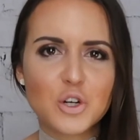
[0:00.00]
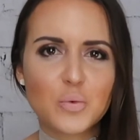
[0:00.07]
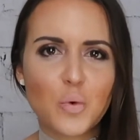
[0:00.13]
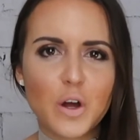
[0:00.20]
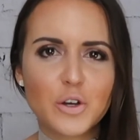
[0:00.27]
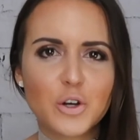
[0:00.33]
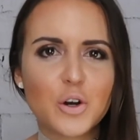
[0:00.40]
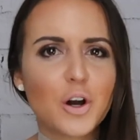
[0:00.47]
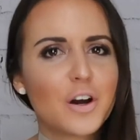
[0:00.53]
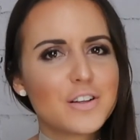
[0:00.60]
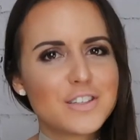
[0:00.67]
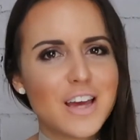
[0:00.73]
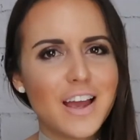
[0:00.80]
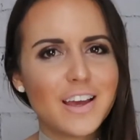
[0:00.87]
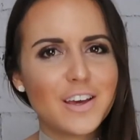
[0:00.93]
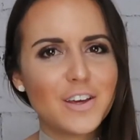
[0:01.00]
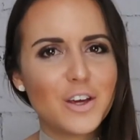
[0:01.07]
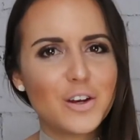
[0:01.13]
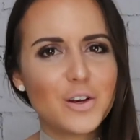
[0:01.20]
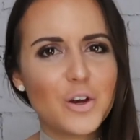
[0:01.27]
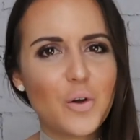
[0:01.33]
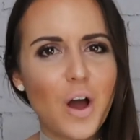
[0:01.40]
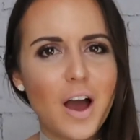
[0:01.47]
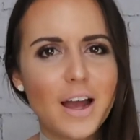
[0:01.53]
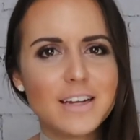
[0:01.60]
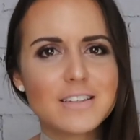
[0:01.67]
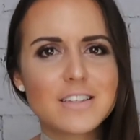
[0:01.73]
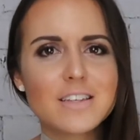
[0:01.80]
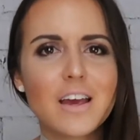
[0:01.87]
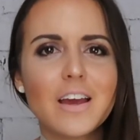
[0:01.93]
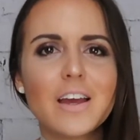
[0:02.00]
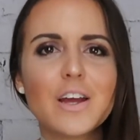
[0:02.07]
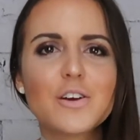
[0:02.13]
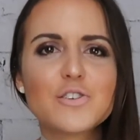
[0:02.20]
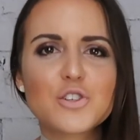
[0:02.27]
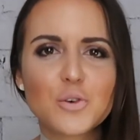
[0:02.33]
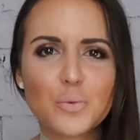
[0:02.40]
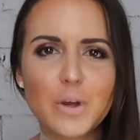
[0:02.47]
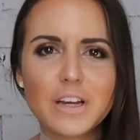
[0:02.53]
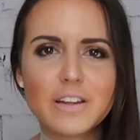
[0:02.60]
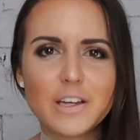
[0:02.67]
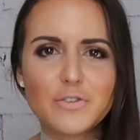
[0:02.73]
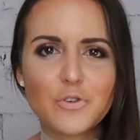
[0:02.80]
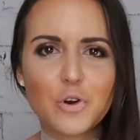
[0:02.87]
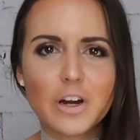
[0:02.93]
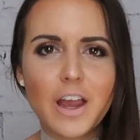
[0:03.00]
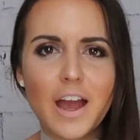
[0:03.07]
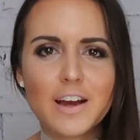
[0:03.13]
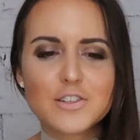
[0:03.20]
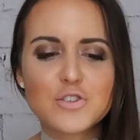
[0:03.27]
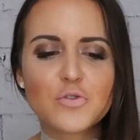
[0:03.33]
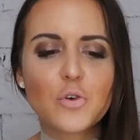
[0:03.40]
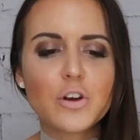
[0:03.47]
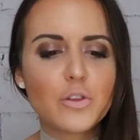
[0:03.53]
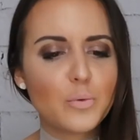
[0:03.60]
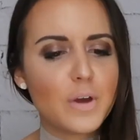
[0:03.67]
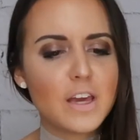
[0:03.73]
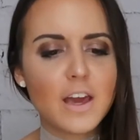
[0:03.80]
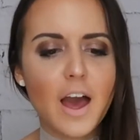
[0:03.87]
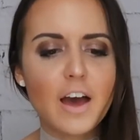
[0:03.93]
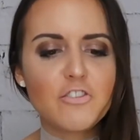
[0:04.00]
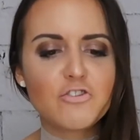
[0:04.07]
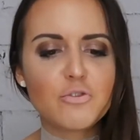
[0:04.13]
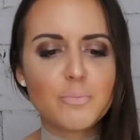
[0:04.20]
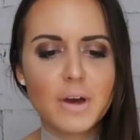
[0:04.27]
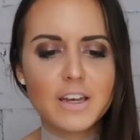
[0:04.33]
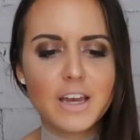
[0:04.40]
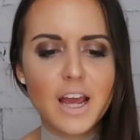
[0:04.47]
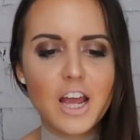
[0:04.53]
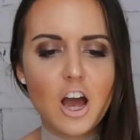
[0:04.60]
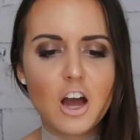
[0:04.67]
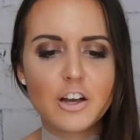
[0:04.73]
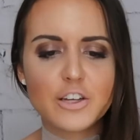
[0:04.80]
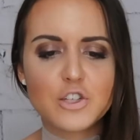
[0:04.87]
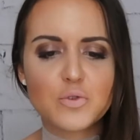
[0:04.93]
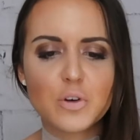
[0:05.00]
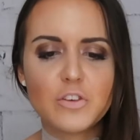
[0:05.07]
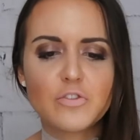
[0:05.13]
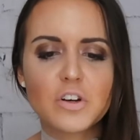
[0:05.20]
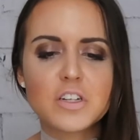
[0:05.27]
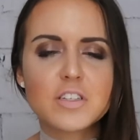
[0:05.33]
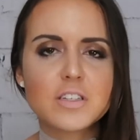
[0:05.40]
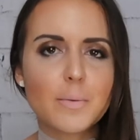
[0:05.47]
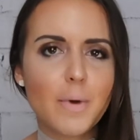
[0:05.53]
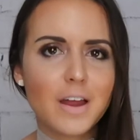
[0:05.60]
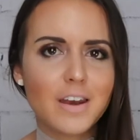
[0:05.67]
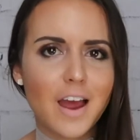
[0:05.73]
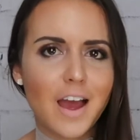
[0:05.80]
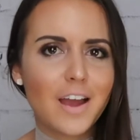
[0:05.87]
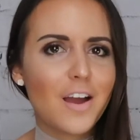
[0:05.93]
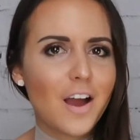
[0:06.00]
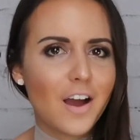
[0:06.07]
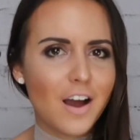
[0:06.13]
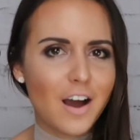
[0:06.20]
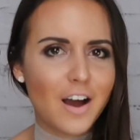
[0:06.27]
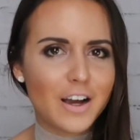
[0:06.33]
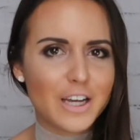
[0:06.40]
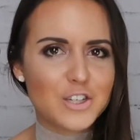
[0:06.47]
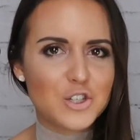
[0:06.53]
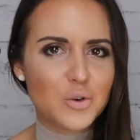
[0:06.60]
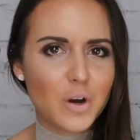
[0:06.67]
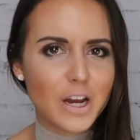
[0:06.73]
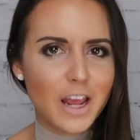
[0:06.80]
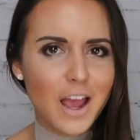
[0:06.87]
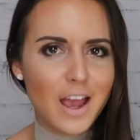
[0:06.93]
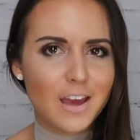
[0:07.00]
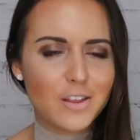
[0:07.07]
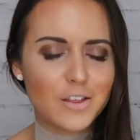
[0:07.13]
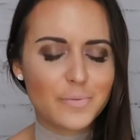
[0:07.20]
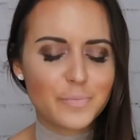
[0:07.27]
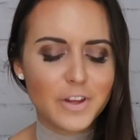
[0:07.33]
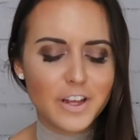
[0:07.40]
your Wonder Girl taking you to new heights. Here's your weekly forecast for the week of Monday, August 21st to Monday, August 28th.